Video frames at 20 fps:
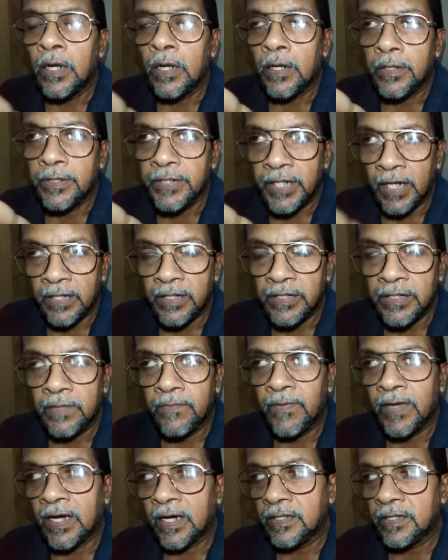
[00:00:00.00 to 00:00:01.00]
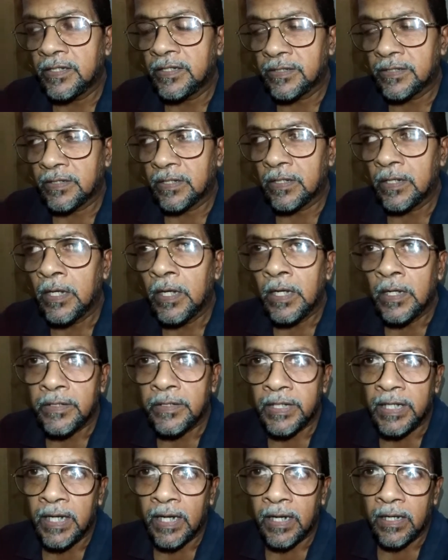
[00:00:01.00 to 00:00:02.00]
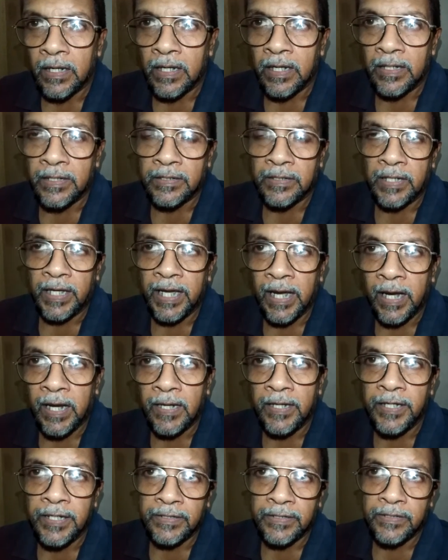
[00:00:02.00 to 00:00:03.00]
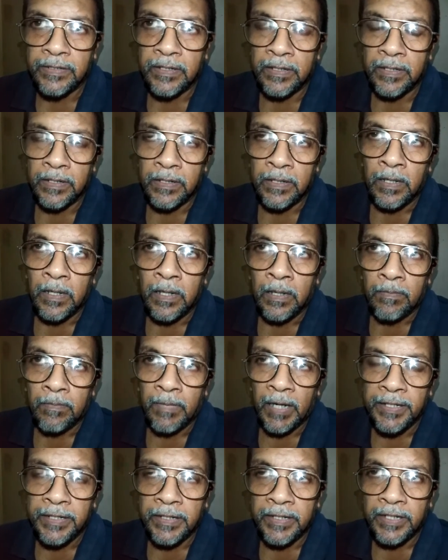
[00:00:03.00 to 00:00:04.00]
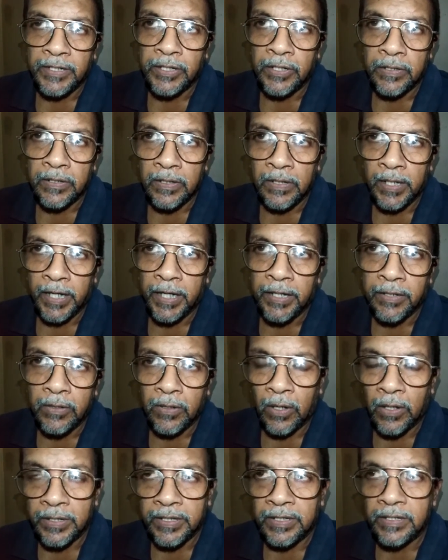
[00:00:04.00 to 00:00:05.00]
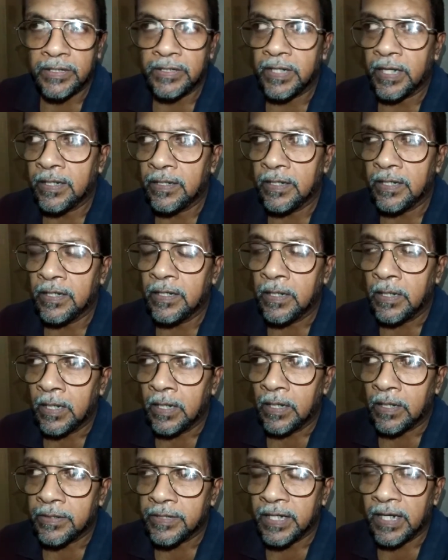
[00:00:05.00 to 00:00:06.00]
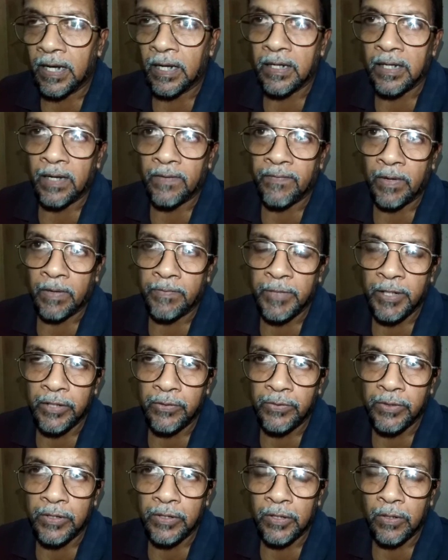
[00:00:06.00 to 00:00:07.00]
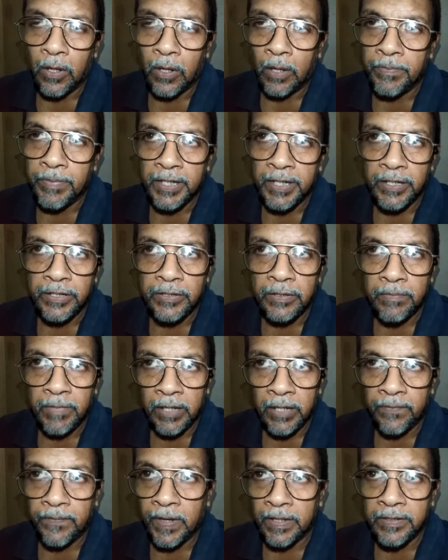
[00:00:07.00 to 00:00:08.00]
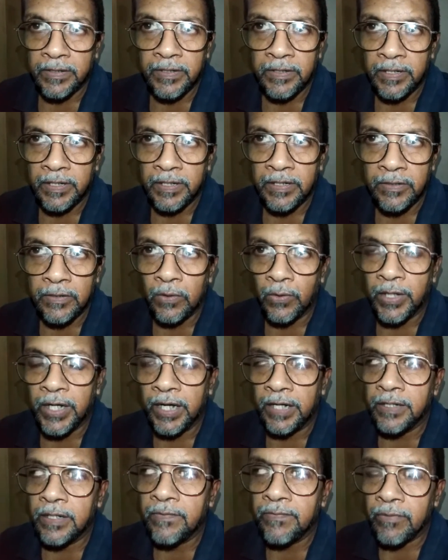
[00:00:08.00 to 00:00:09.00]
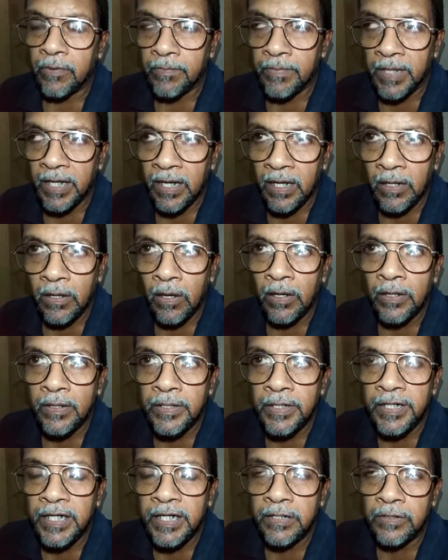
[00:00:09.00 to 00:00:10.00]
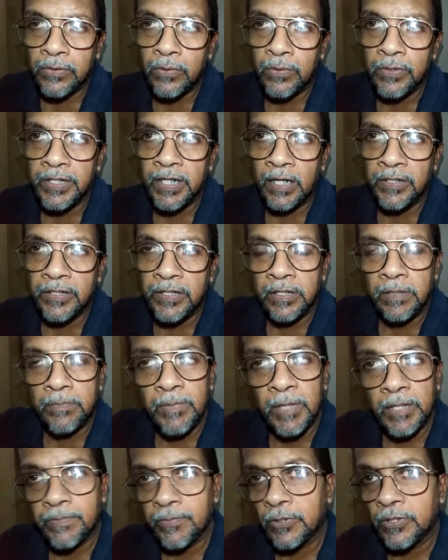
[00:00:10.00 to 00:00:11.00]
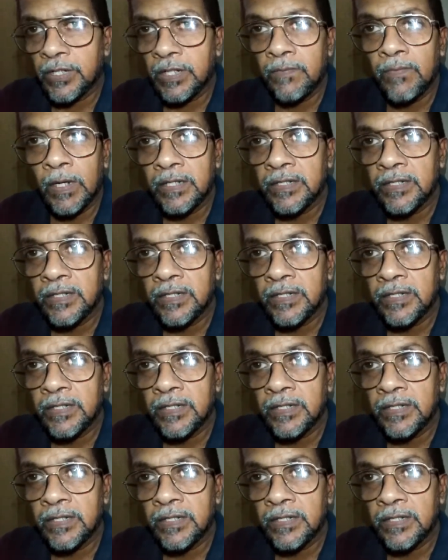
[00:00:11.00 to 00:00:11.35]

junction where this Sri Lanka's Haley's multinational headquarters and the Sri Lanka Pharmaceutical Corporation manufactory is located. From there, along the Dean's Road junction, it must proceed once